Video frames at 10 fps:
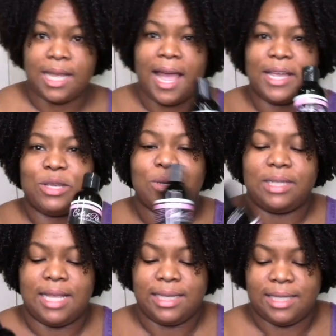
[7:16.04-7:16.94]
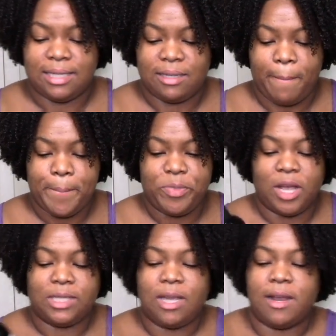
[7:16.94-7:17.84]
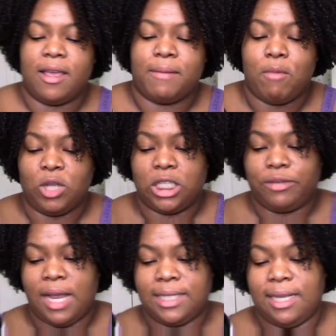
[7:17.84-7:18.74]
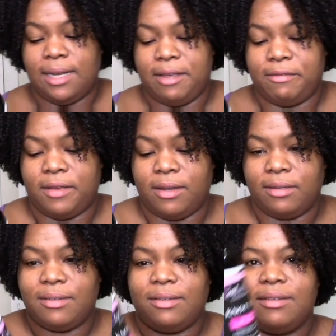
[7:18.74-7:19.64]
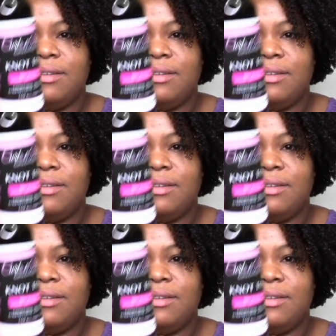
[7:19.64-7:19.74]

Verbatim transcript: I use this Nut Tonic Moisturizing Leave-In,